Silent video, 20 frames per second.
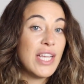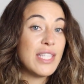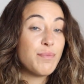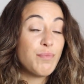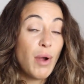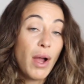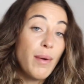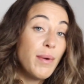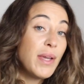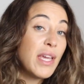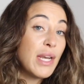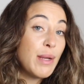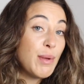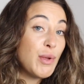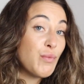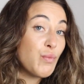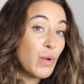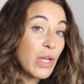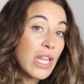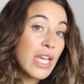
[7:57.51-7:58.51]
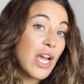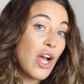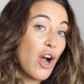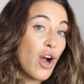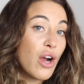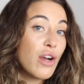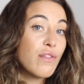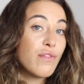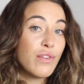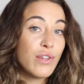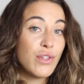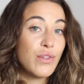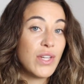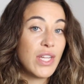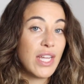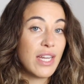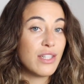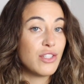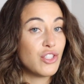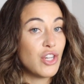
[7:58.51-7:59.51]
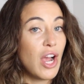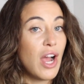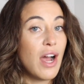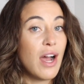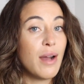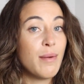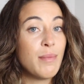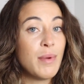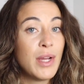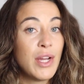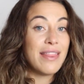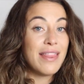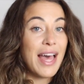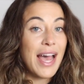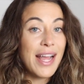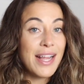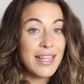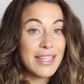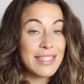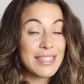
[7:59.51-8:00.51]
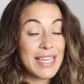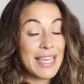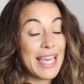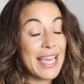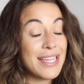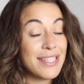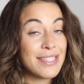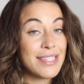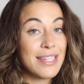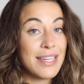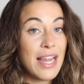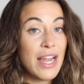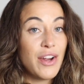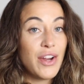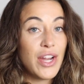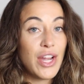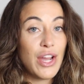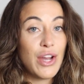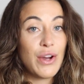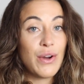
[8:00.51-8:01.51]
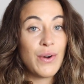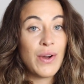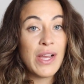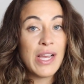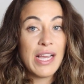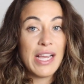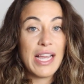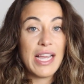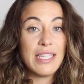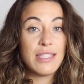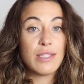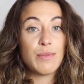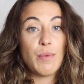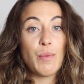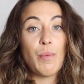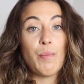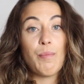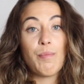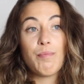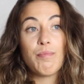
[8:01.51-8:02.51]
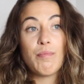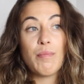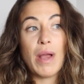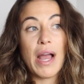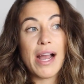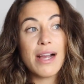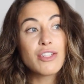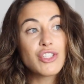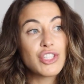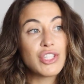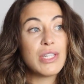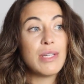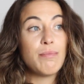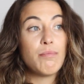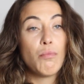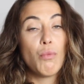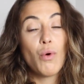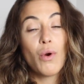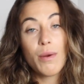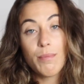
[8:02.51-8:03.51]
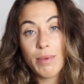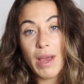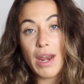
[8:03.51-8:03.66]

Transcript: it's probably going to be really hard for you to get a job. In that case scenario, it's actually more